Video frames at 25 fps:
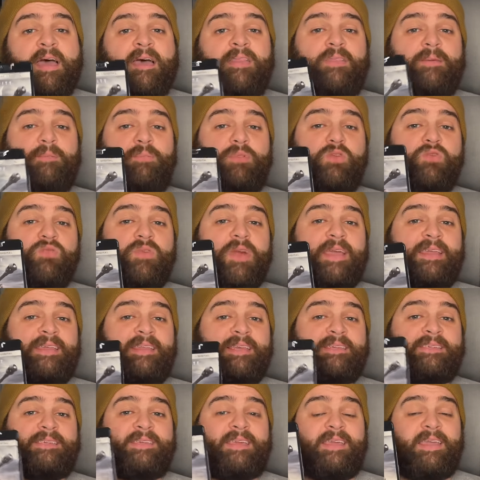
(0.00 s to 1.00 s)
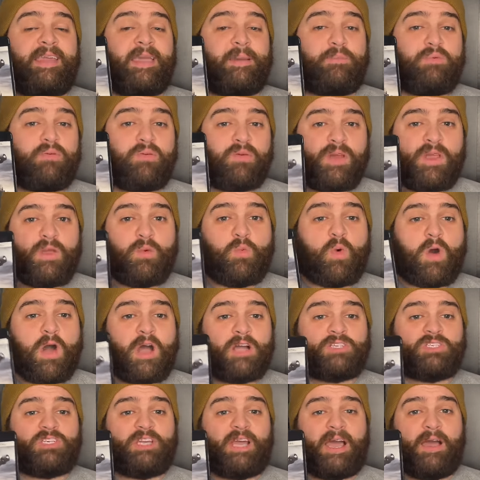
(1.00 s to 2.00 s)
the Blu-ray disc can get pretty
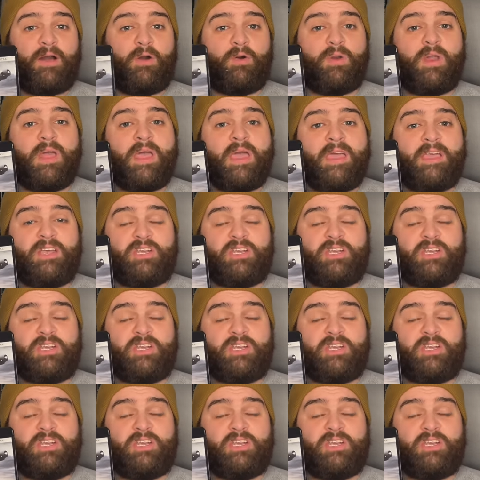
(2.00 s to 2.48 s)
washed out.